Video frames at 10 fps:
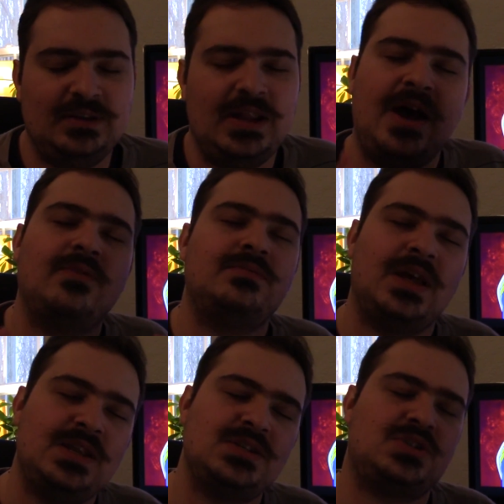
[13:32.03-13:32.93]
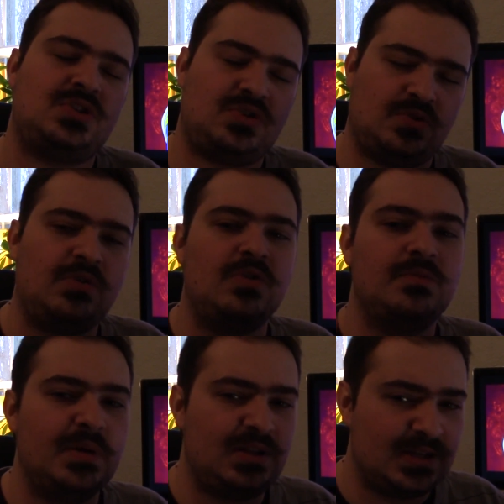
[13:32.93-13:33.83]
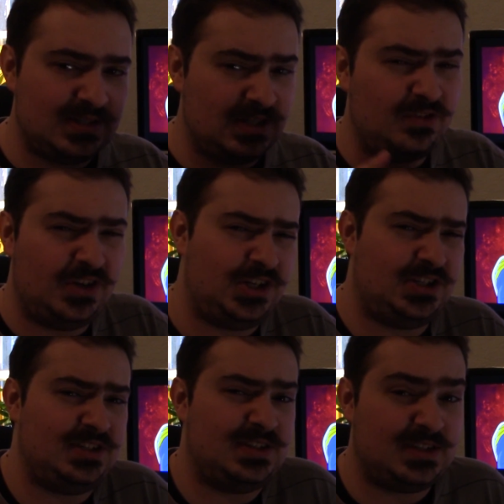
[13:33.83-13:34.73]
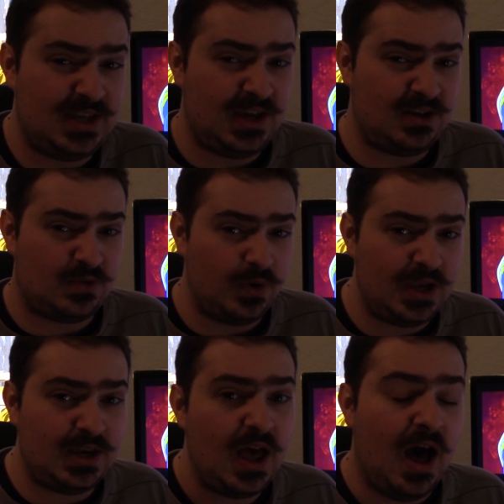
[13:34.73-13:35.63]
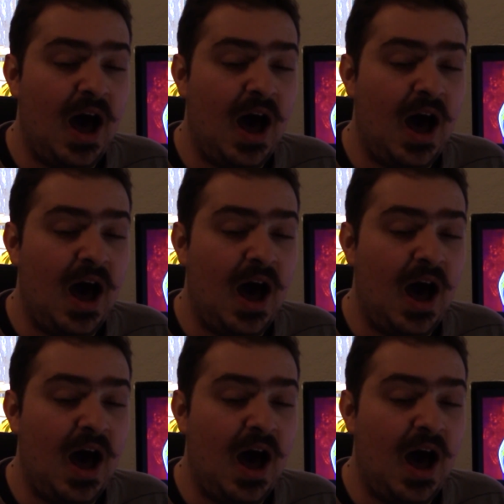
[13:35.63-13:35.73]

Now, that is true, but considering she's the Saiyan Queen,